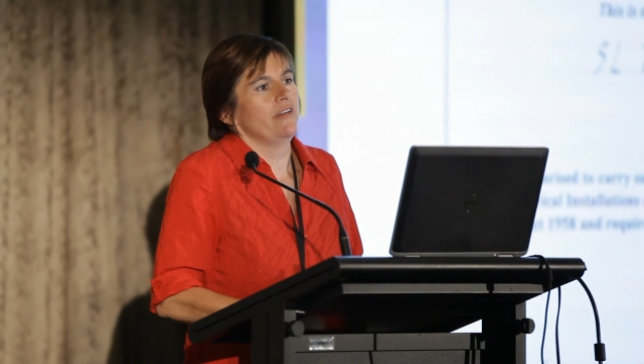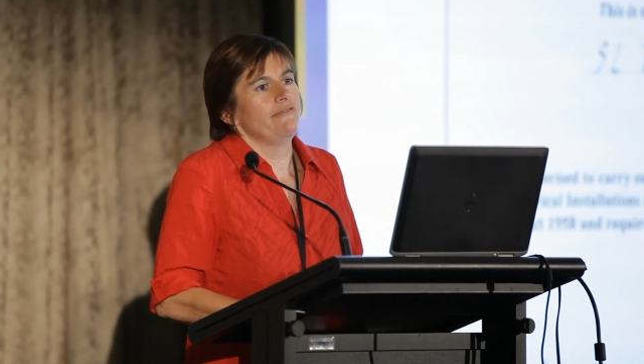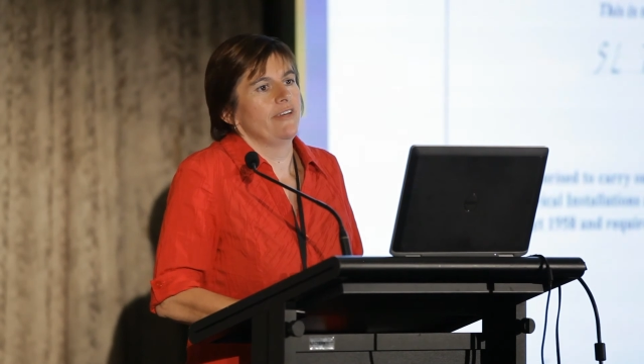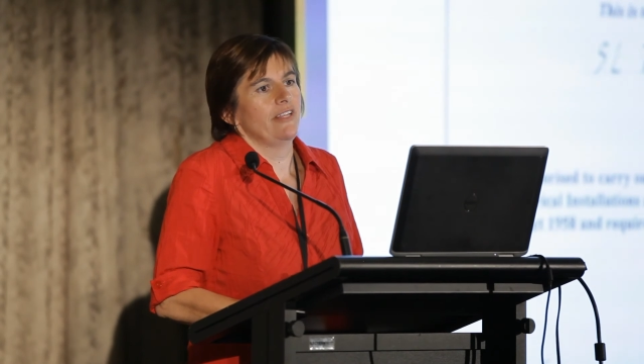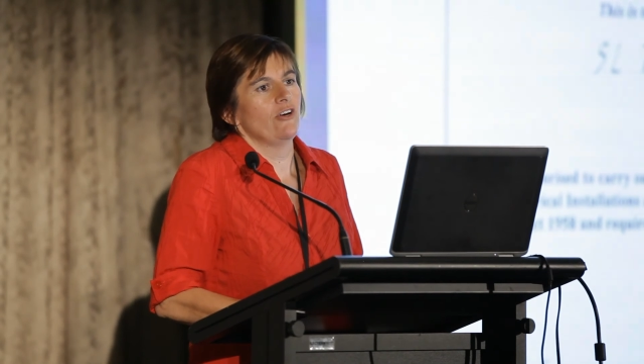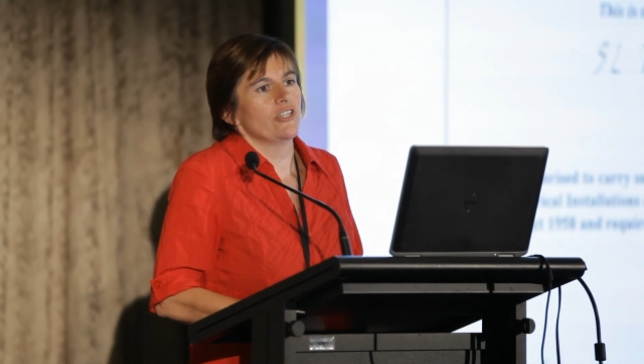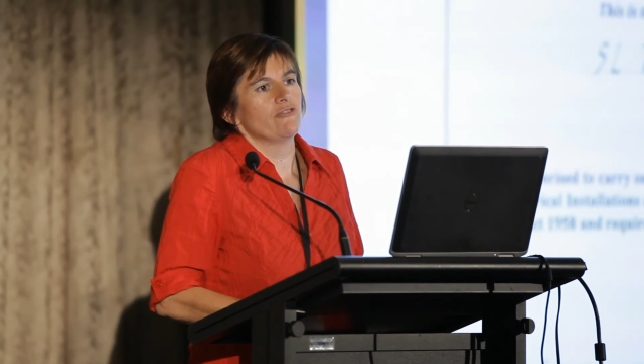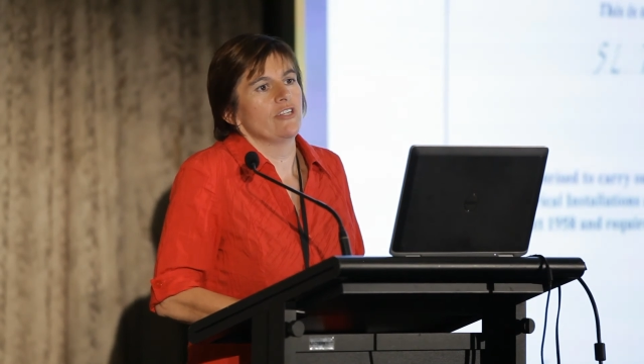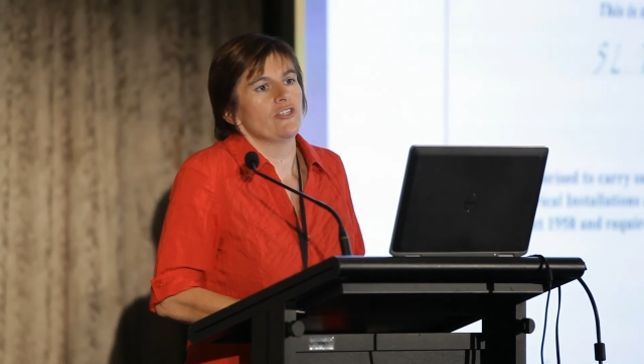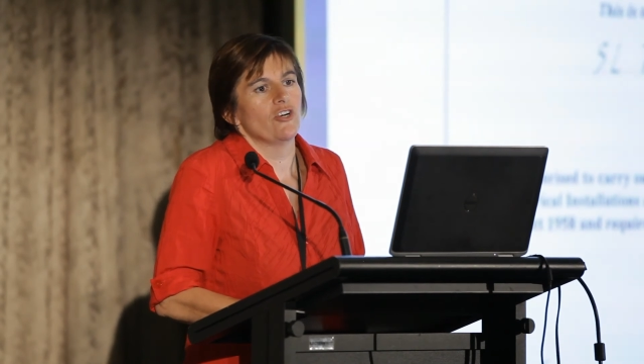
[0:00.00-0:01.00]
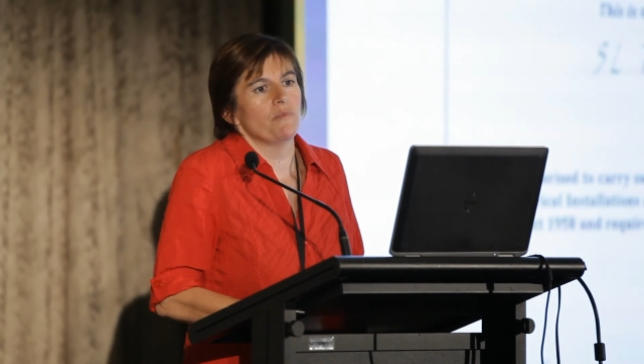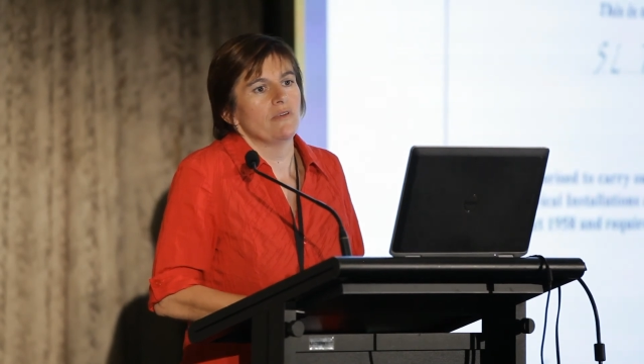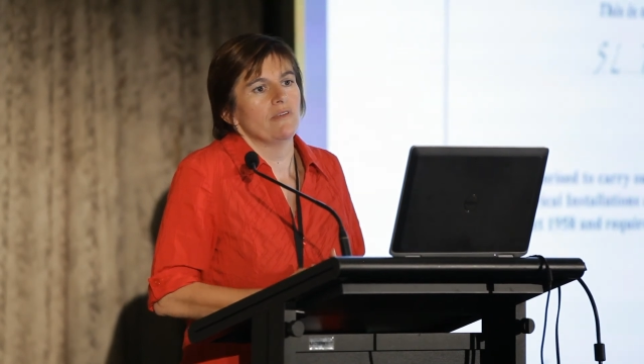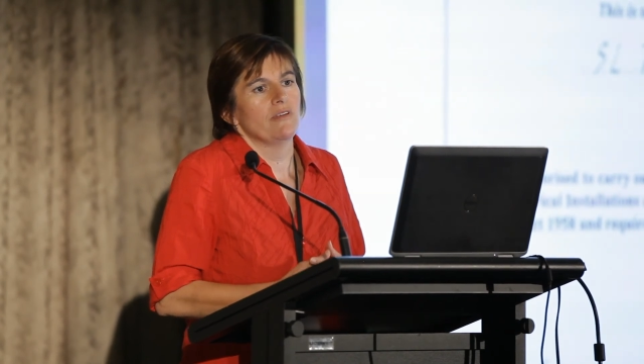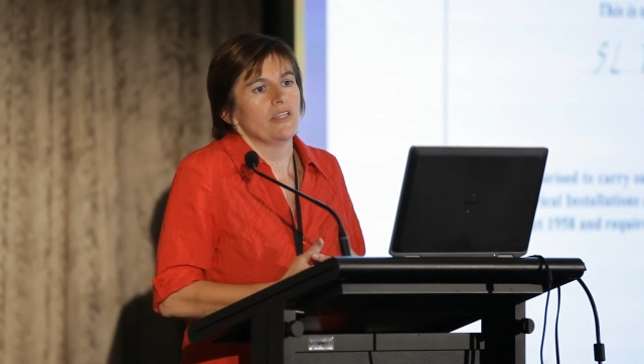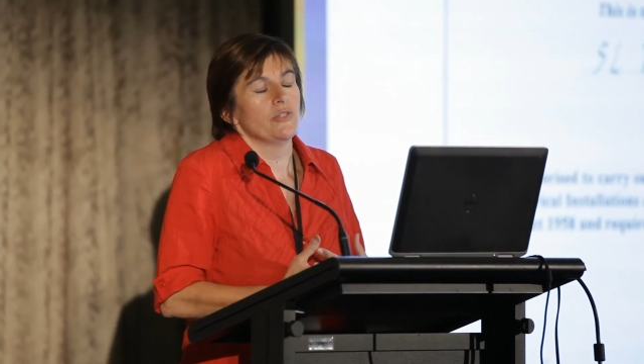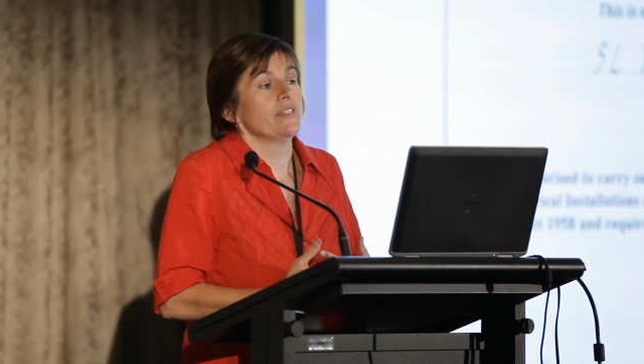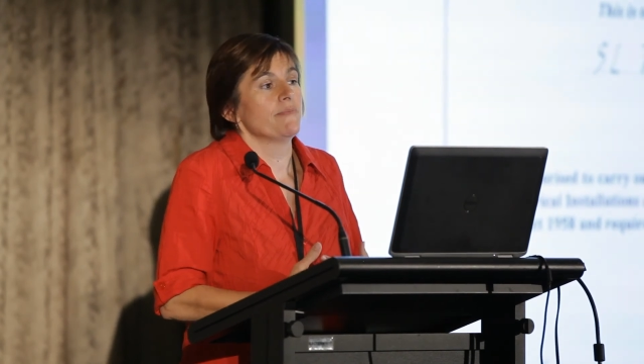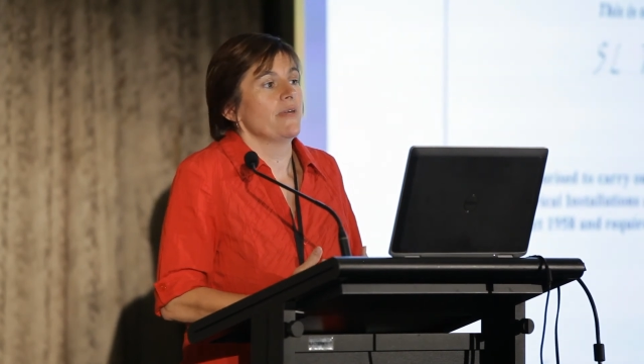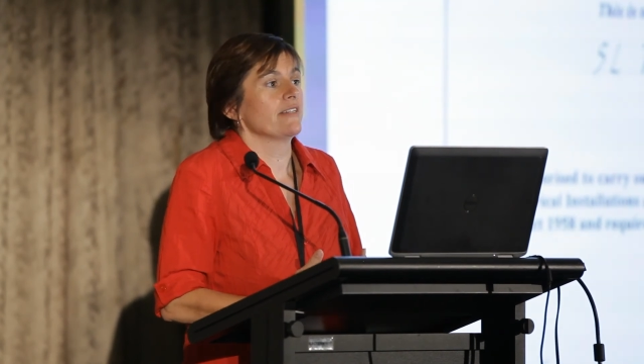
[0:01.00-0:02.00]
a fairly high-stress job. To
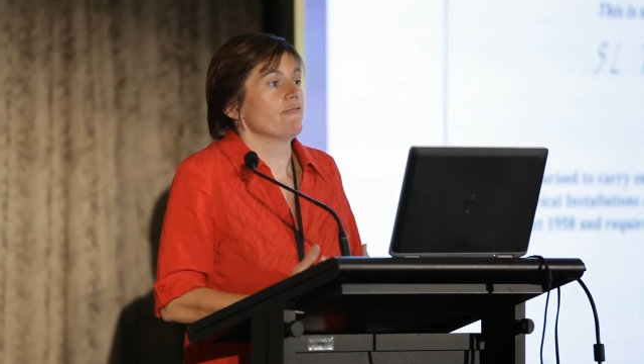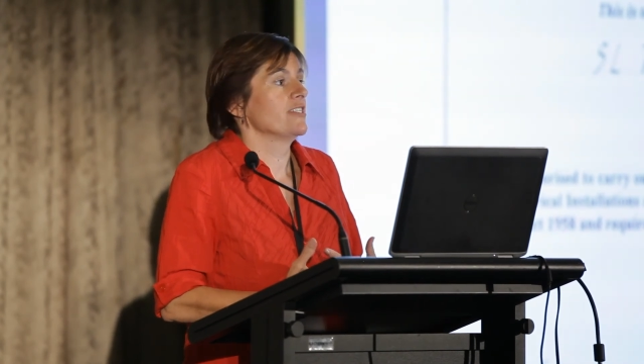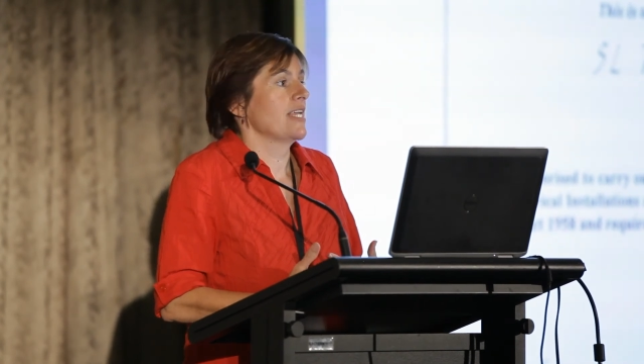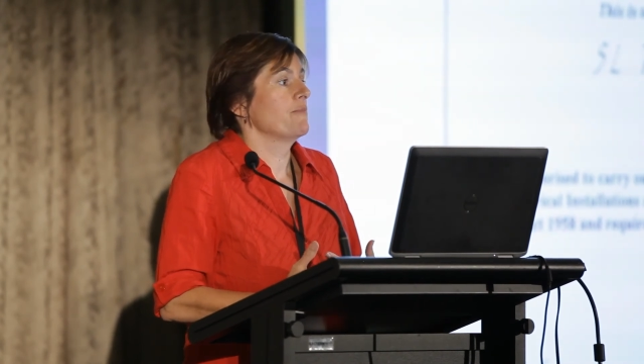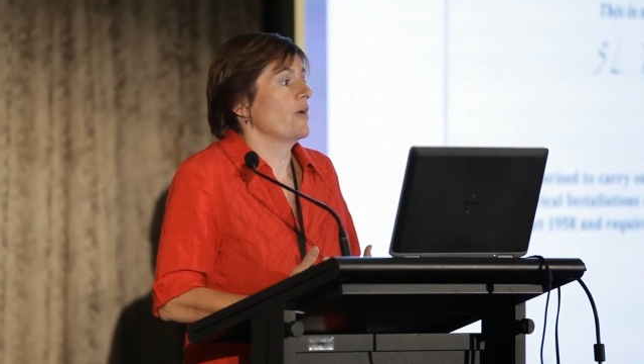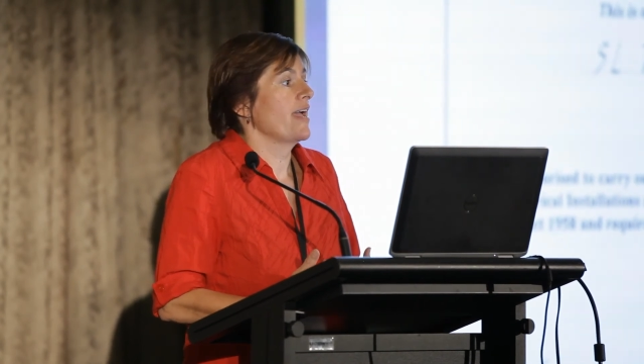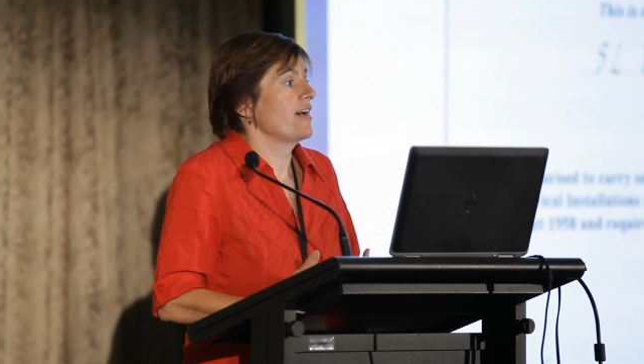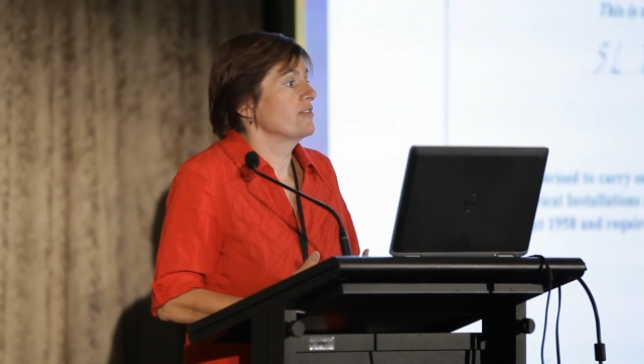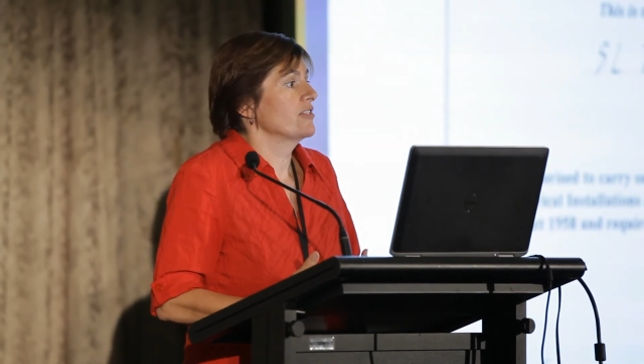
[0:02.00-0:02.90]
inspect, for example, a house,